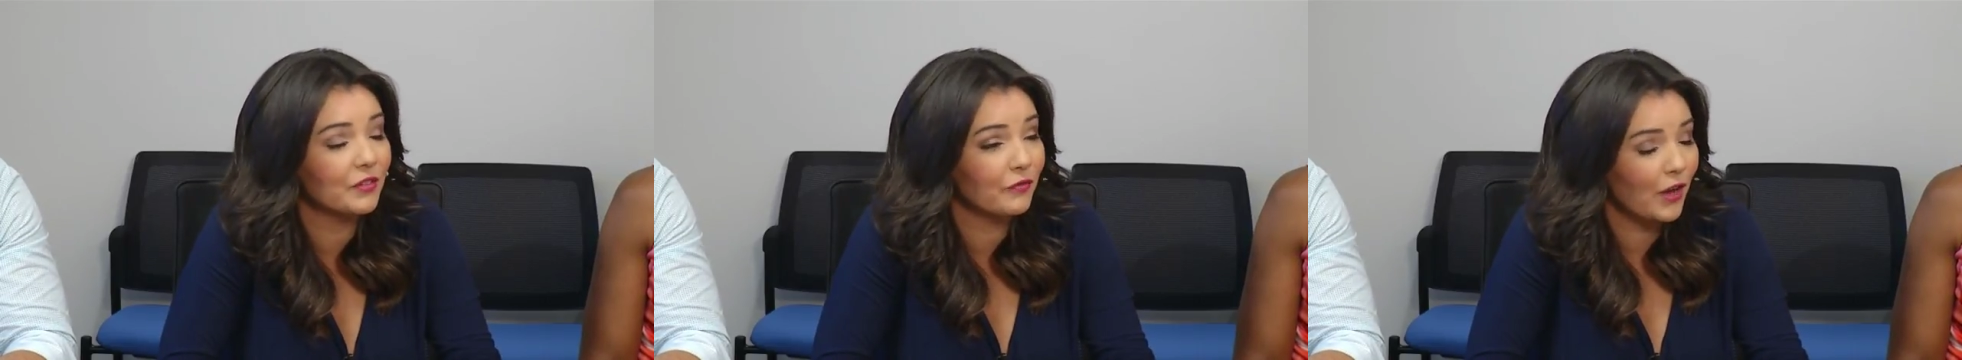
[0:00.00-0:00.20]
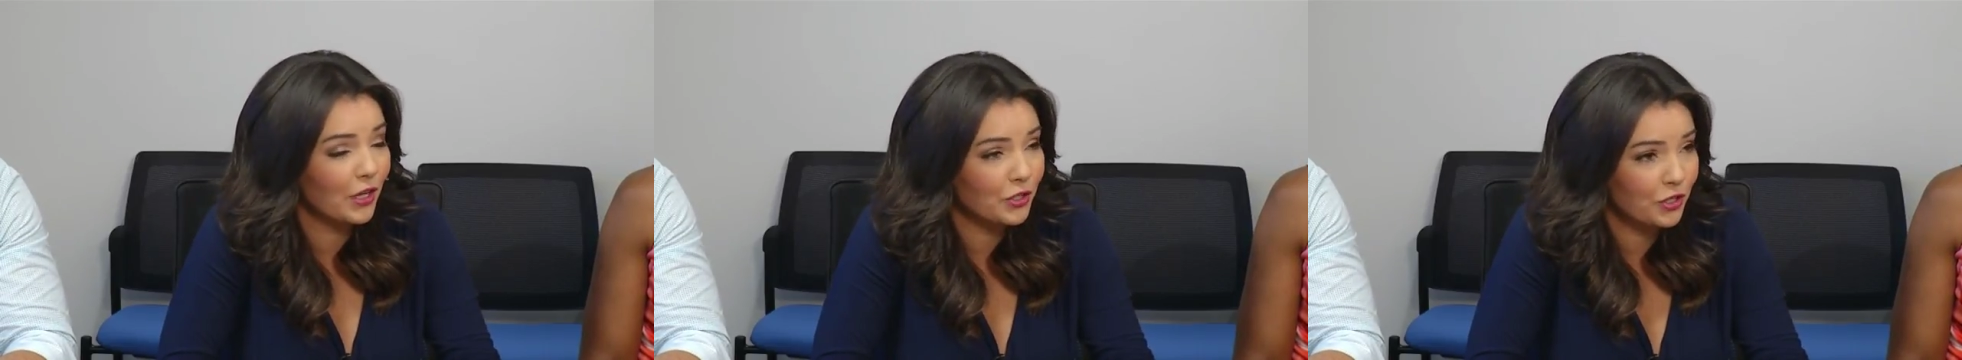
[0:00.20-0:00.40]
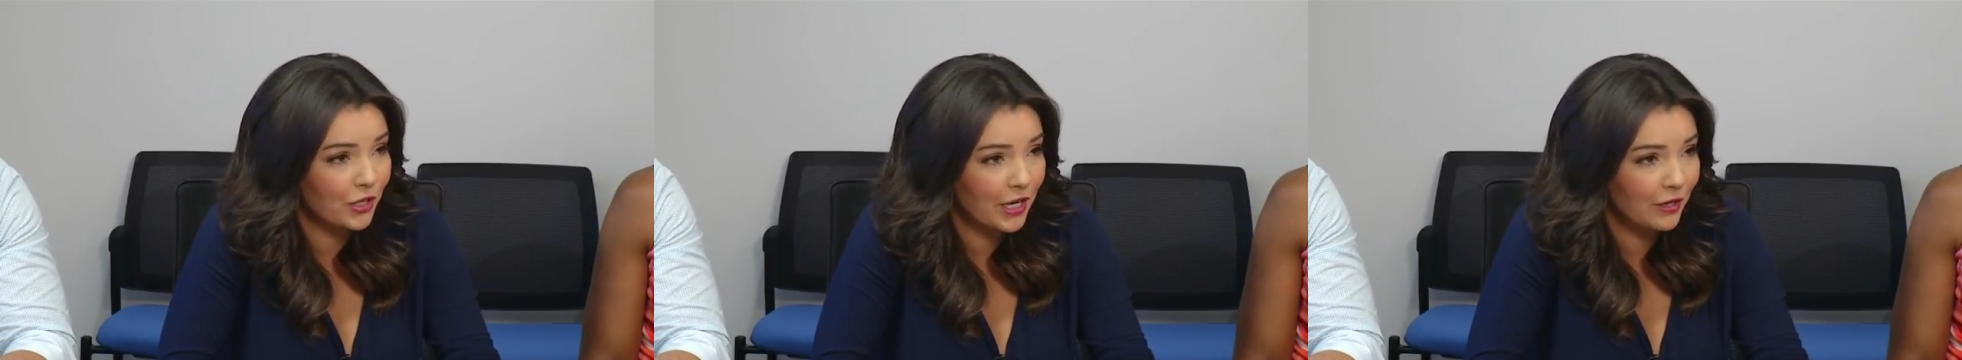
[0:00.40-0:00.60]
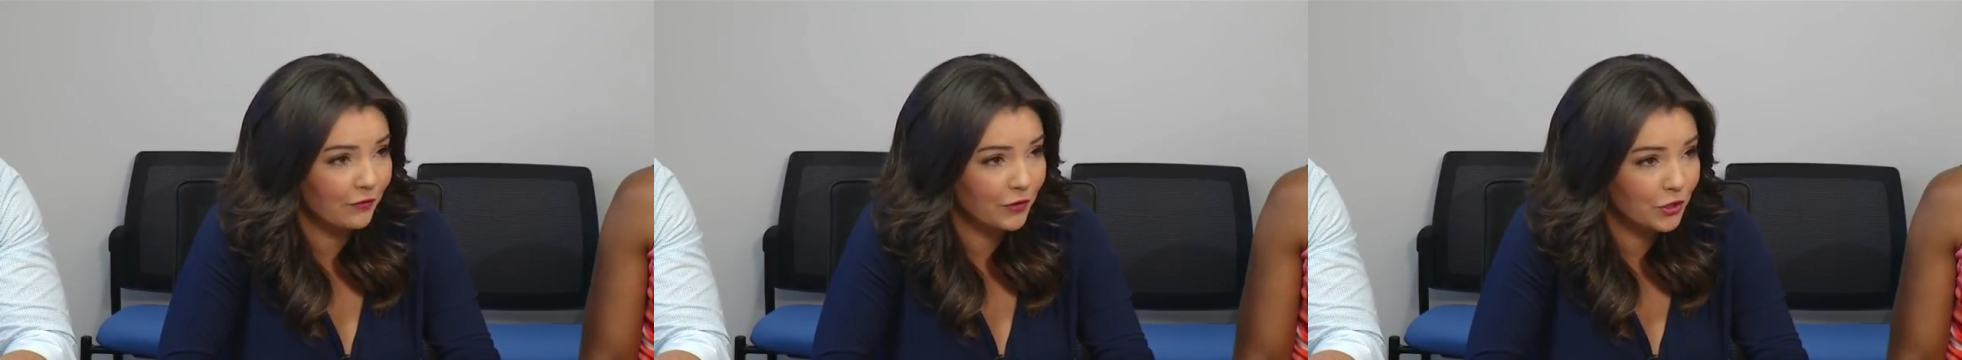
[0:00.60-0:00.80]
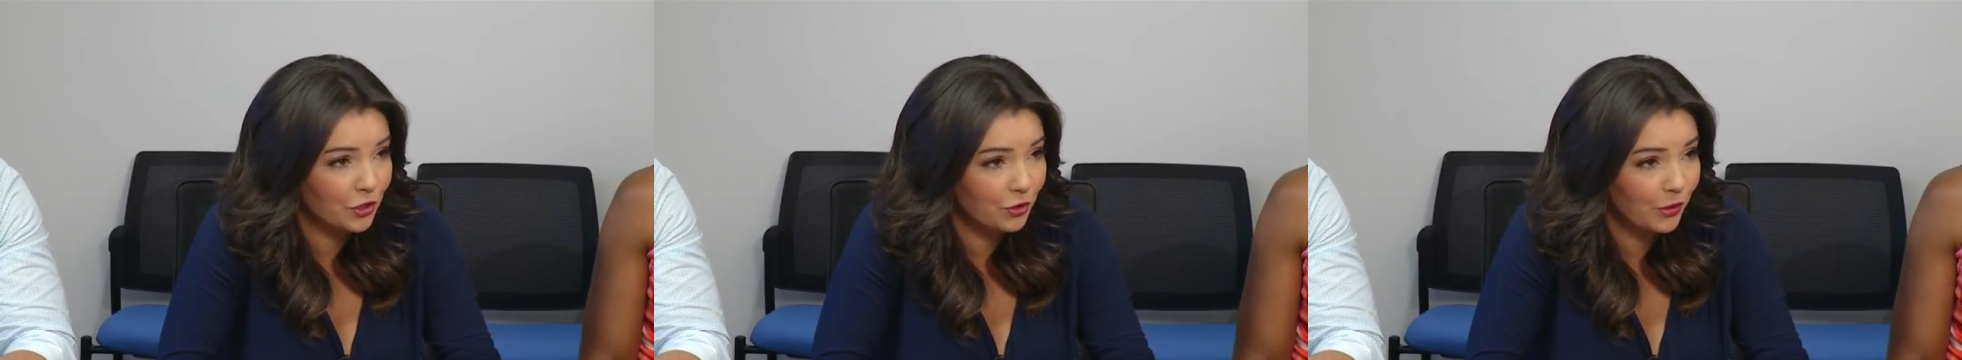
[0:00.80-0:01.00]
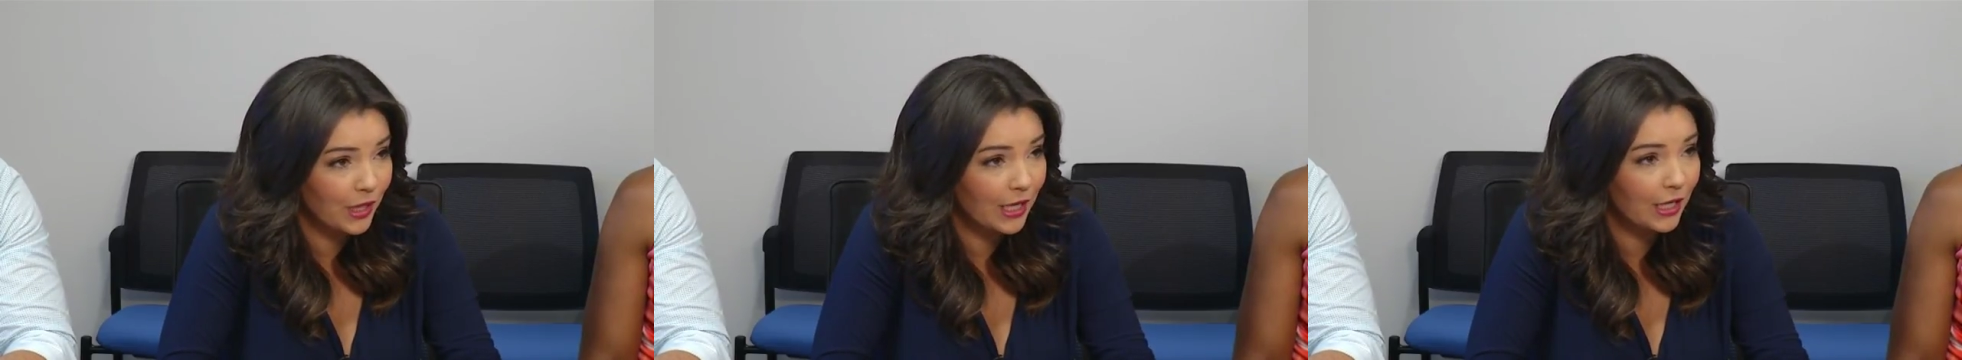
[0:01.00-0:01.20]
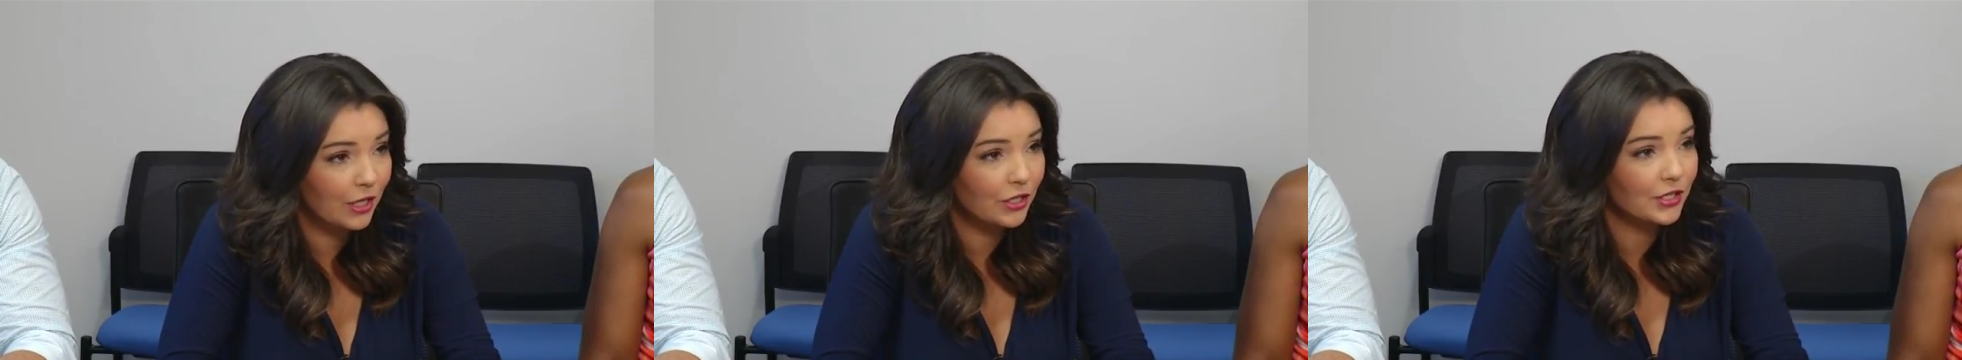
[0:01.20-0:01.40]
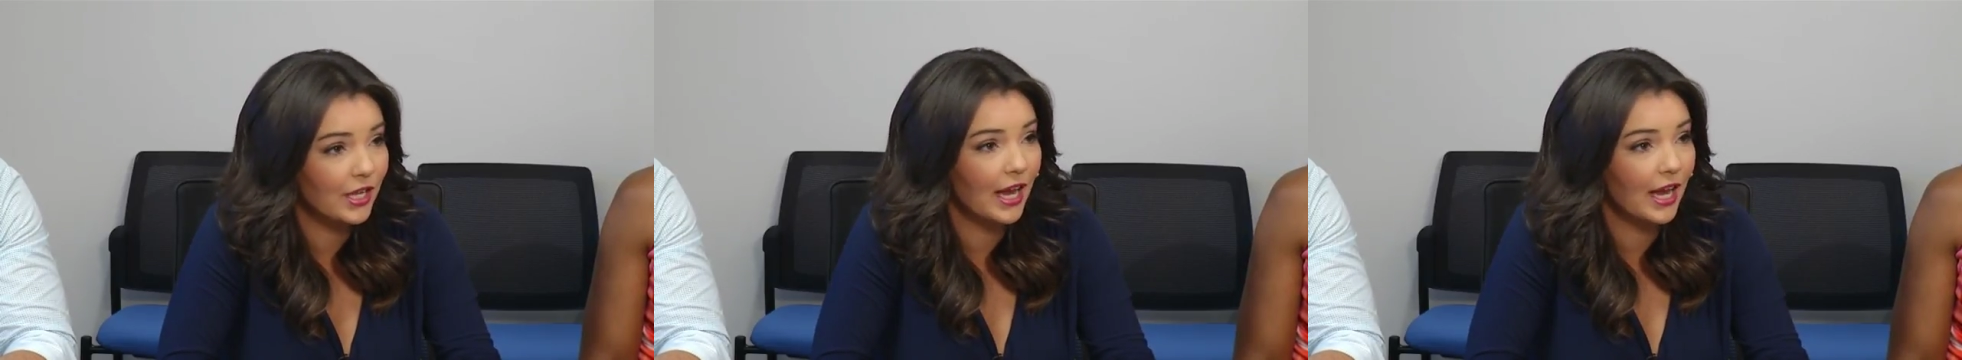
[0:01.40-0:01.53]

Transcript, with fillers: in foster care for two years,